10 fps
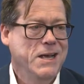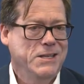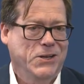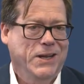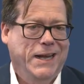
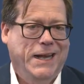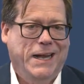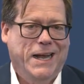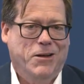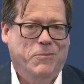
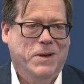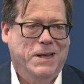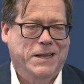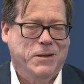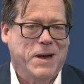Certainly
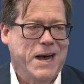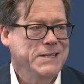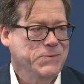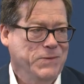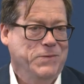in the
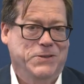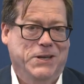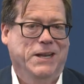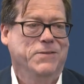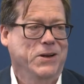past, we've
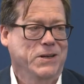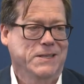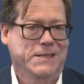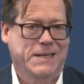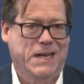certainly
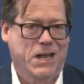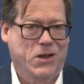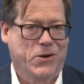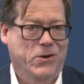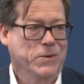focused a
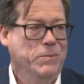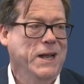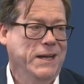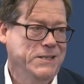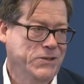lot on
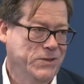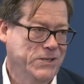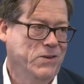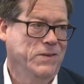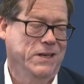complaints and
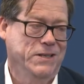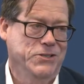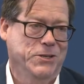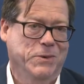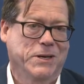resolving
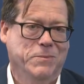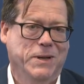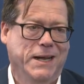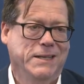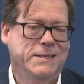consumer
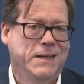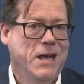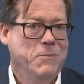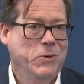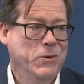complaints,
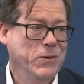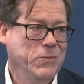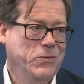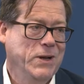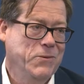but we
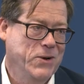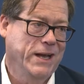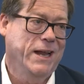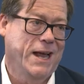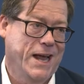really want to
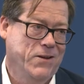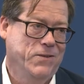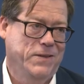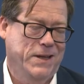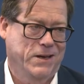get ahead
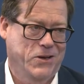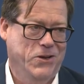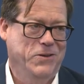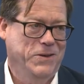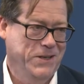of the
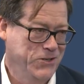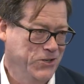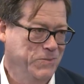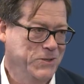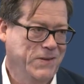curve in
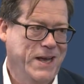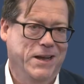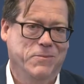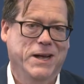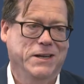terms of that
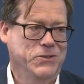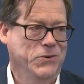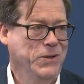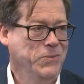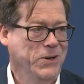and make
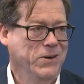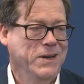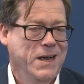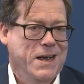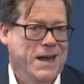sure that we're
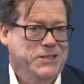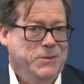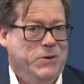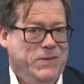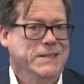actually
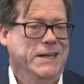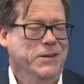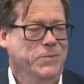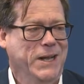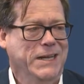preventing
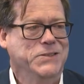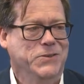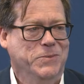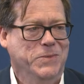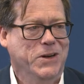complaints
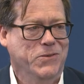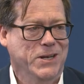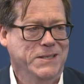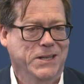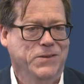from
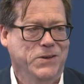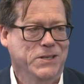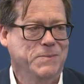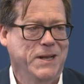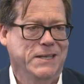arising in the
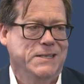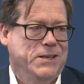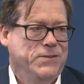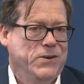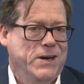first place.
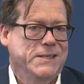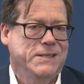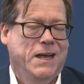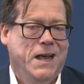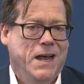So for
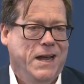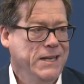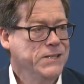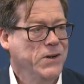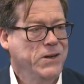us, it
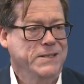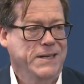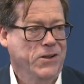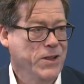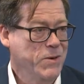is
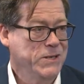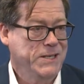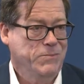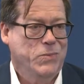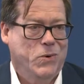focusing on the
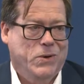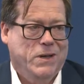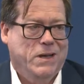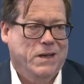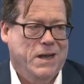most
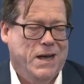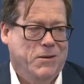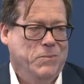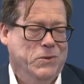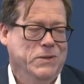important
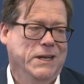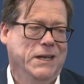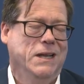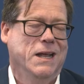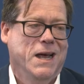
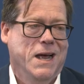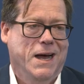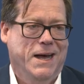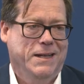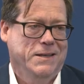building
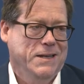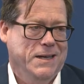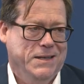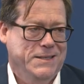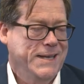
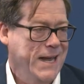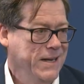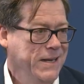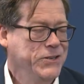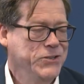
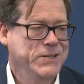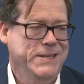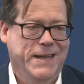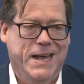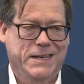standard
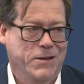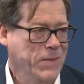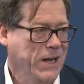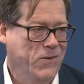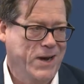issues, and that can
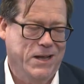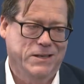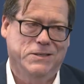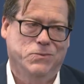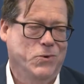be
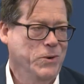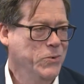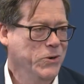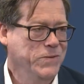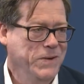around
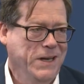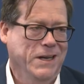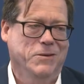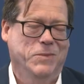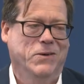waterproofing,
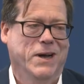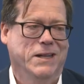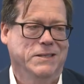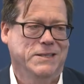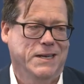it can be
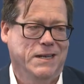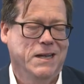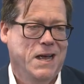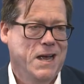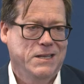around
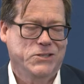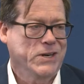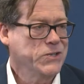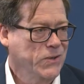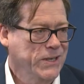
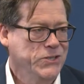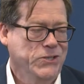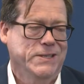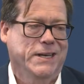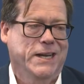structural
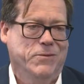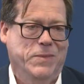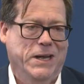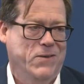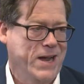issues, it can
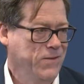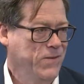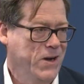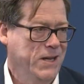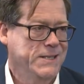be around
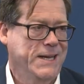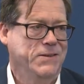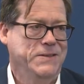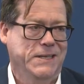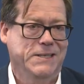fire safety.